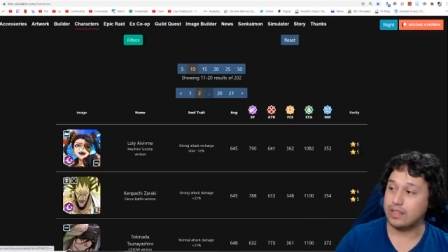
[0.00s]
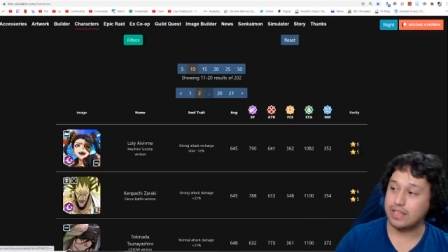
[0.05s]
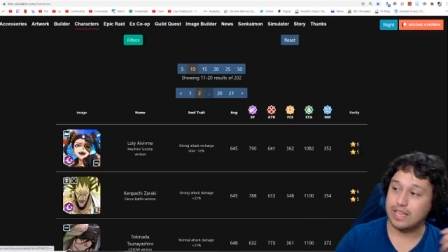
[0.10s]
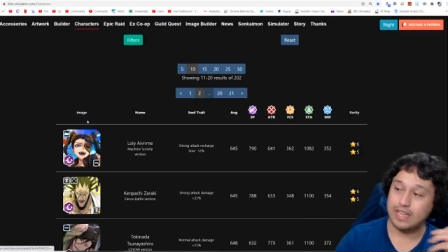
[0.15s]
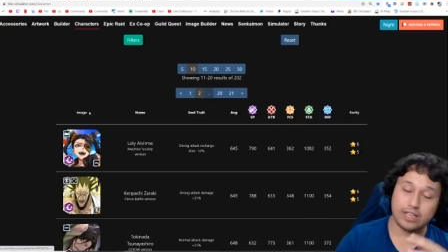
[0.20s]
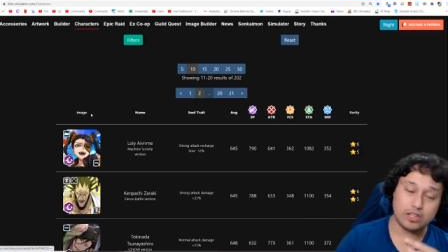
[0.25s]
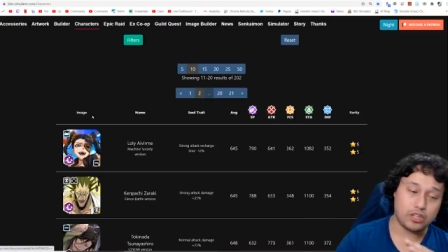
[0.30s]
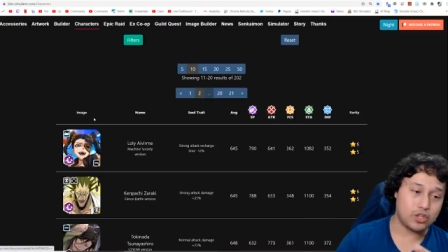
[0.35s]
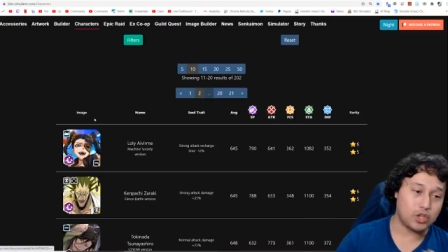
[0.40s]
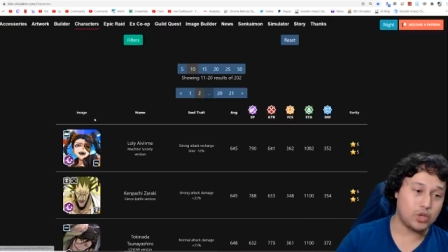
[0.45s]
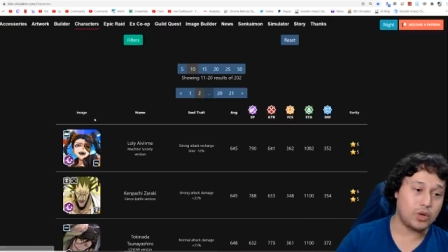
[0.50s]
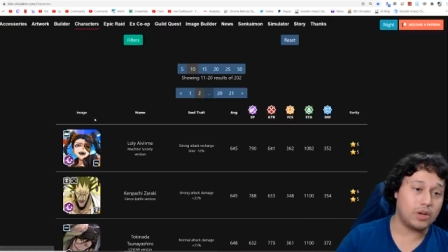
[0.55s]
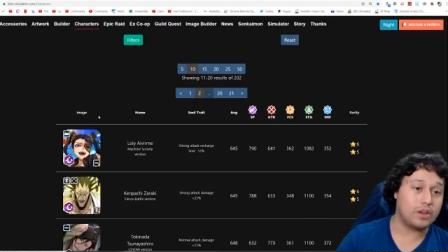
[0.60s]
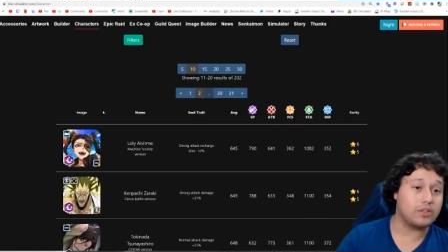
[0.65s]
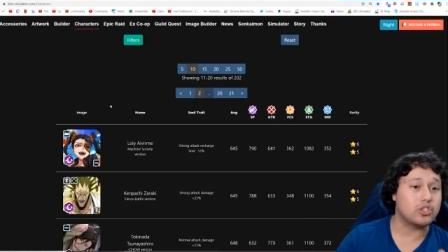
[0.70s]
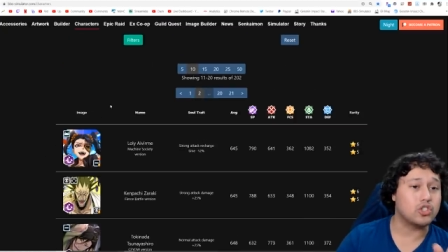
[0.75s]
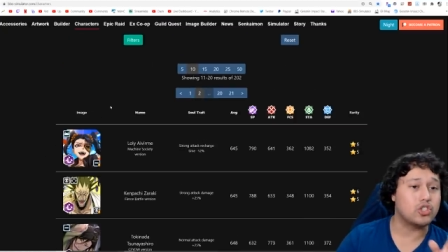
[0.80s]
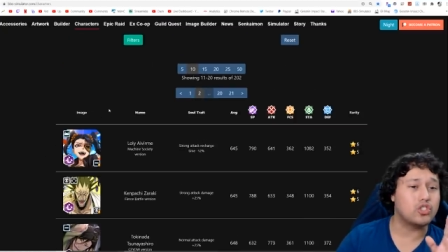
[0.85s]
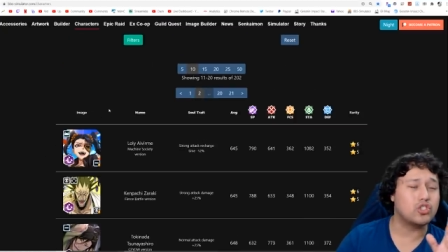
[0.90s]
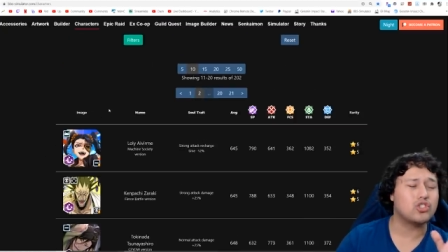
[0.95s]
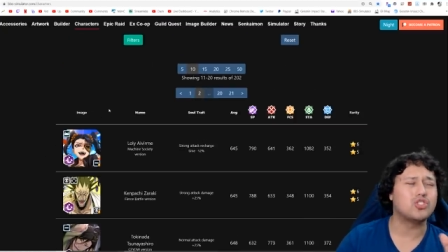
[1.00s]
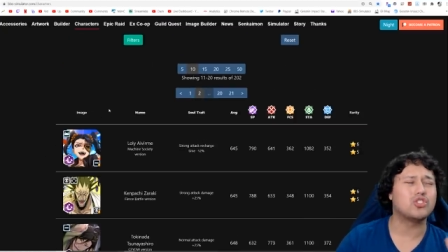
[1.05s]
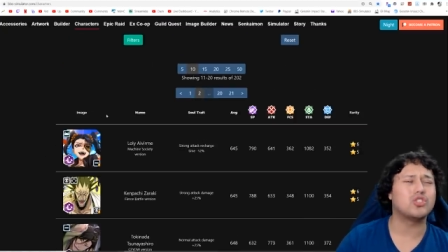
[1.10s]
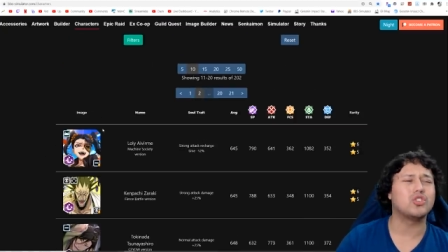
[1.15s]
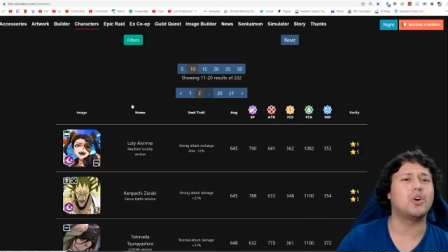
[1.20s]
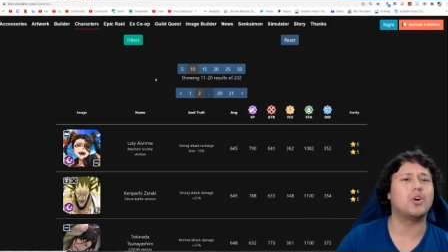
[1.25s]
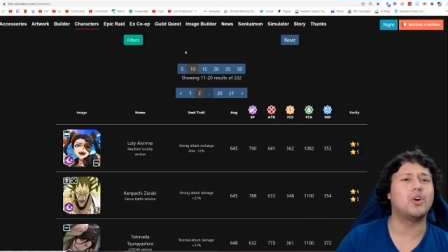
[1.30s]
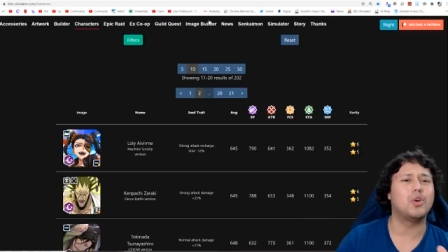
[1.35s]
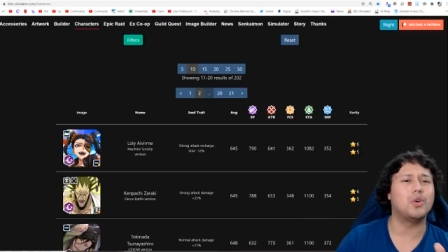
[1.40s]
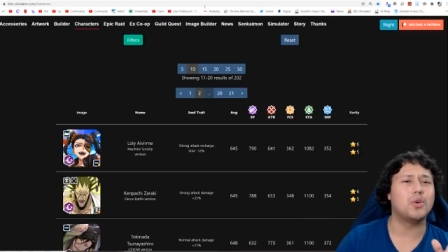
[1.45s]
Like, you have
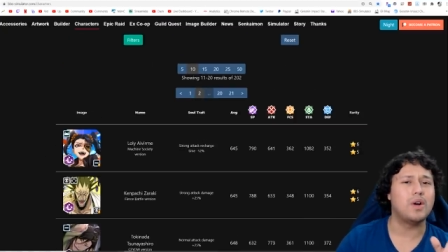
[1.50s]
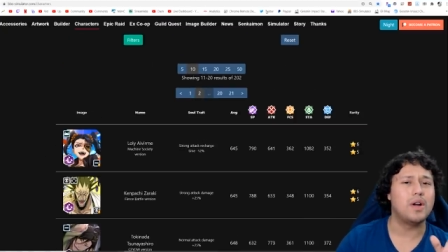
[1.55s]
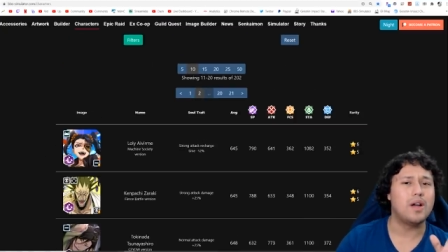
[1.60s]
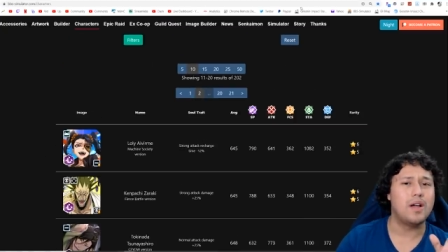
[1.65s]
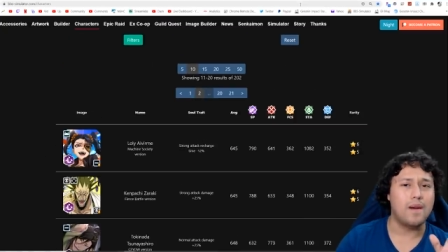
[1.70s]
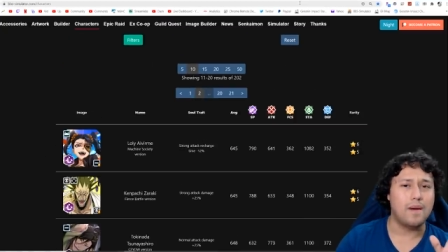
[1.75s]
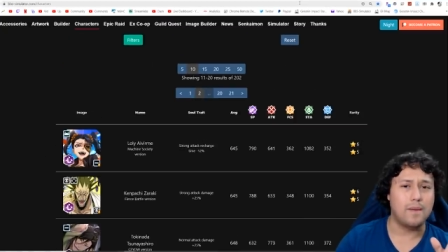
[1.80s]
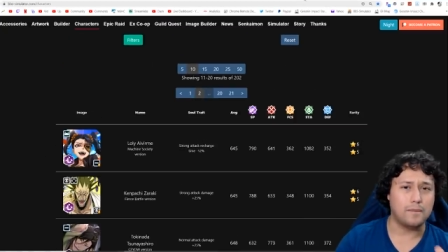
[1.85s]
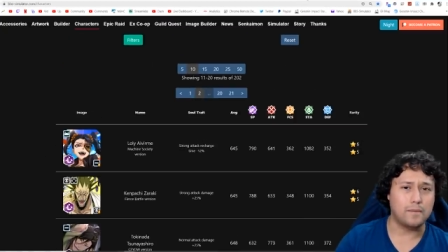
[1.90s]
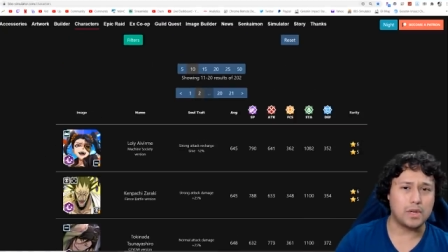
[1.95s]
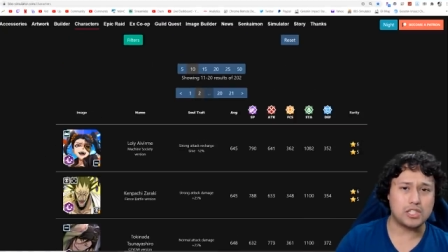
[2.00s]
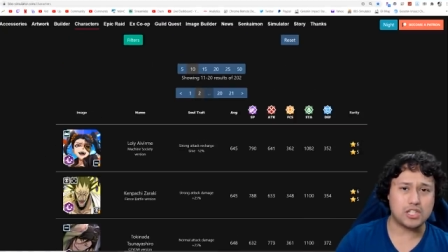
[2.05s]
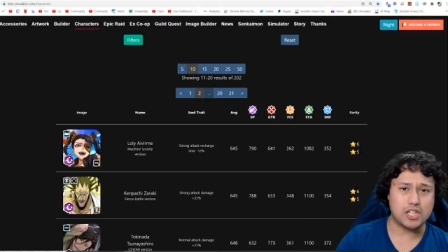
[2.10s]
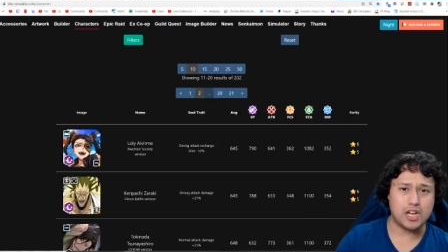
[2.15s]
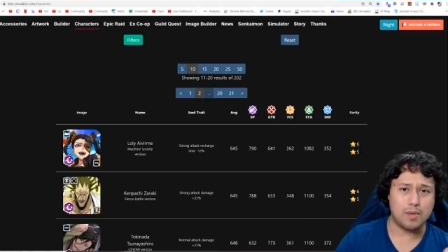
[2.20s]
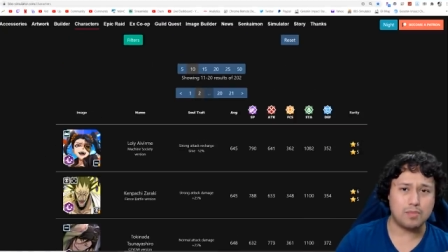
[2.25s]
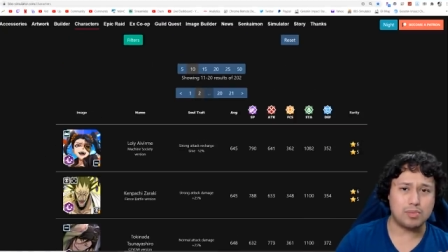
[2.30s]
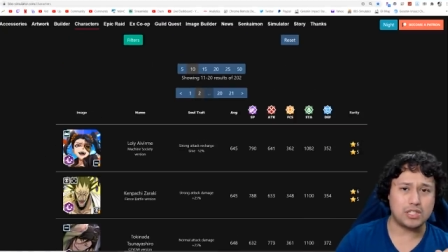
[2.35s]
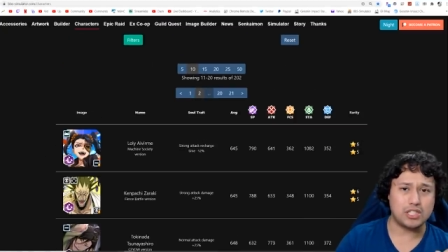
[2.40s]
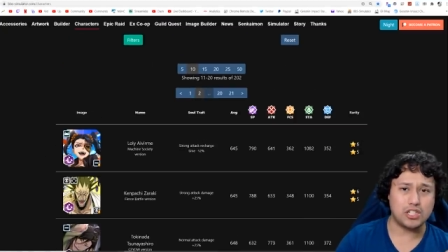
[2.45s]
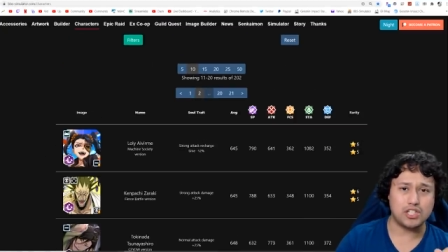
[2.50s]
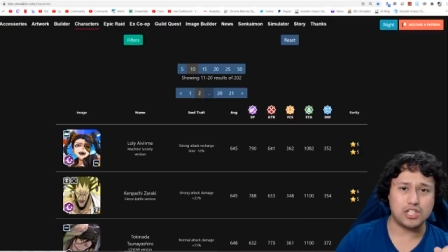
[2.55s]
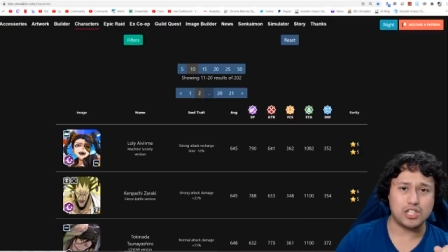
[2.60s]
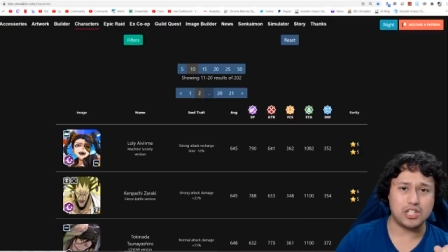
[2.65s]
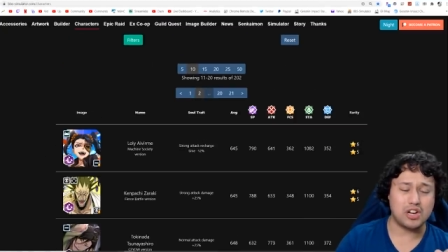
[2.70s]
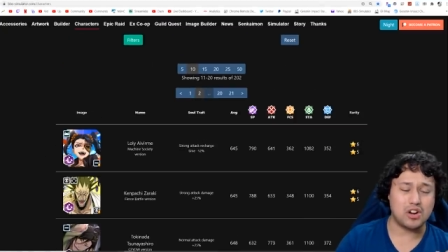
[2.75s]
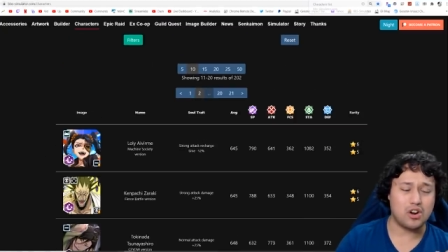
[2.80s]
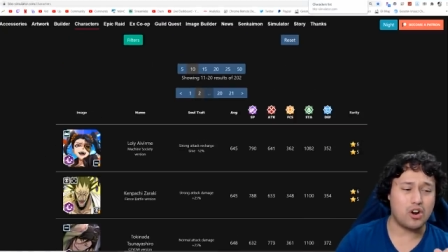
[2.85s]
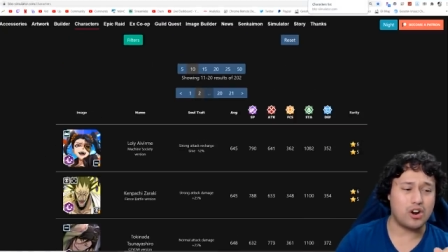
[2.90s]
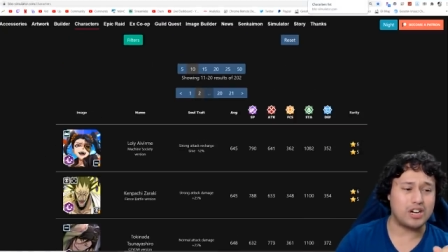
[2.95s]
so much competition
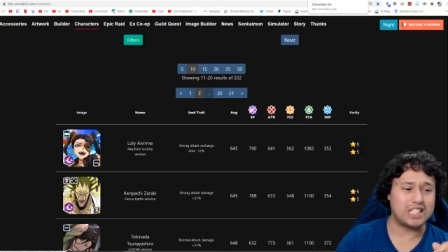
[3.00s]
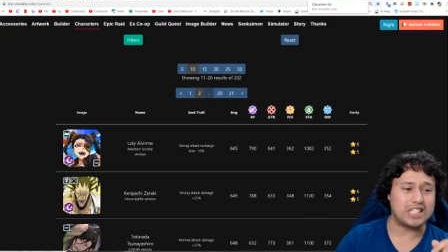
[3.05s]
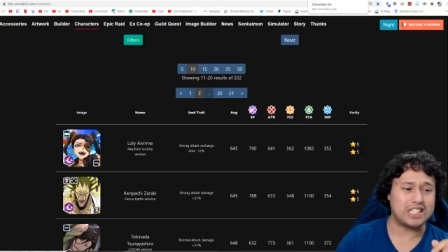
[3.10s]
in heart.